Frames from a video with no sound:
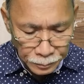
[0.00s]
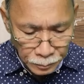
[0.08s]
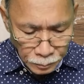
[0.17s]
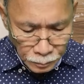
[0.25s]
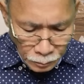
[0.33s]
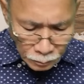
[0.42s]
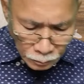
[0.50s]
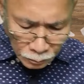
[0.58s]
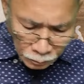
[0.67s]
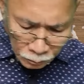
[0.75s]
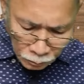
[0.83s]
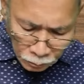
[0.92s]

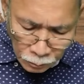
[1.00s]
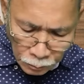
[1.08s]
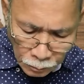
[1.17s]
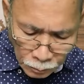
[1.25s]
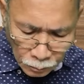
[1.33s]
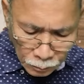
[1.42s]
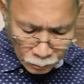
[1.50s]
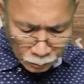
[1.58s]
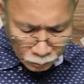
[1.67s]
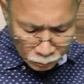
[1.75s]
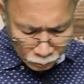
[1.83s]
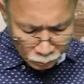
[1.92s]

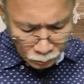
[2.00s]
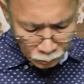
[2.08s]
(silence)